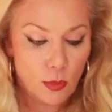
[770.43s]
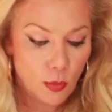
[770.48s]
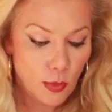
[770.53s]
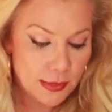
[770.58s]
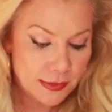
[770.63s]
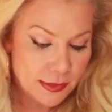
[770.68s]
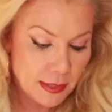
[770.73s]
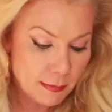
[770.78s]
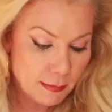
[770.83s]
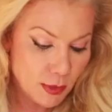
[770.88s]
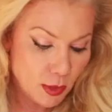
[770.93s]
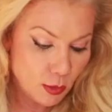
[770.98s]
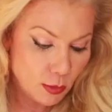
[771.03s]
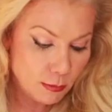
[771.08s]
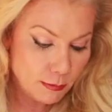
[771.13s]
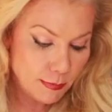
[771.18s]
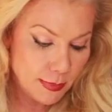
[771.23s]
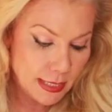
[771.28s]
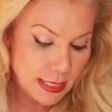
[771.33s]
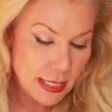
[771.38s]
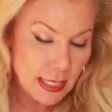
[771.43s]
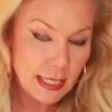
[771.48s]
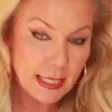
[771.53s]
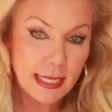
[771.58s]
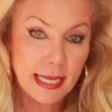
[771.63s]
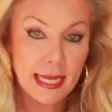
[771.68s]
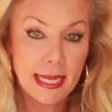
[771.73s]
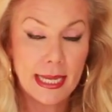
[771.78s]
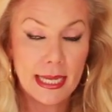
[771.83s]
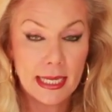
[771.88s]
with the moon
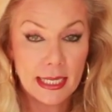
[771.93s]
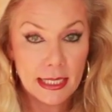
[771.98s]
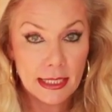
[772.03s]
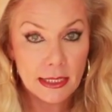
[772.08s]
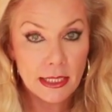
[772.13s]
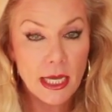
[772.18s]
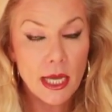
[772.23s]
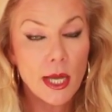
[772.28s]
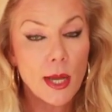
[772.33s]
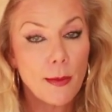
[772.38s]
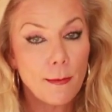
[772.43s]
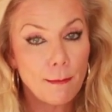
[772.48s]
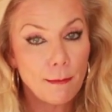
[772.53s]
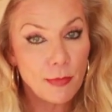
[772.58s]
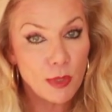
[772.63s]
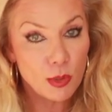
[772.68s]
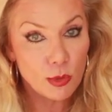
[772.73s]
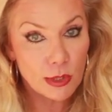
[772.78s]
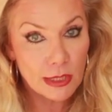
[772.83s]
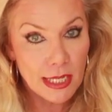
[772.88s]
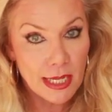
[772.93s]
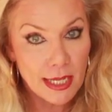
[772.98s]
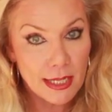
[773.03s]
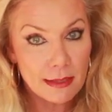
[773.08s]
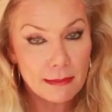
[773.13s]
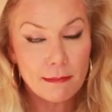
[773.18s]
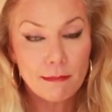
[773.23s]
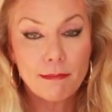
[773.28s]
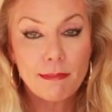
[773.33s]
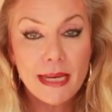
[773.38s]
being in
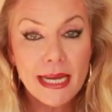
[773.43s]
Mula,